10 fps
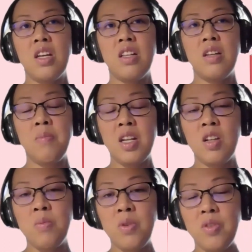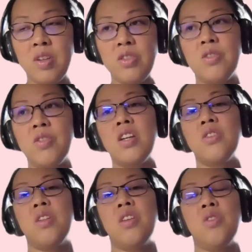the medical board
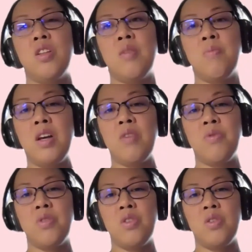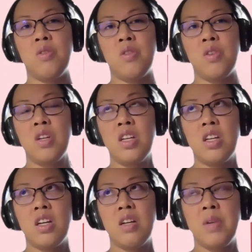registration and you can apply for your
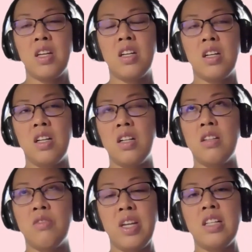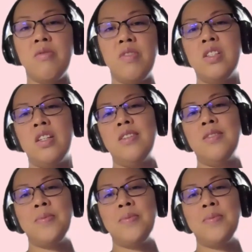medical training visa.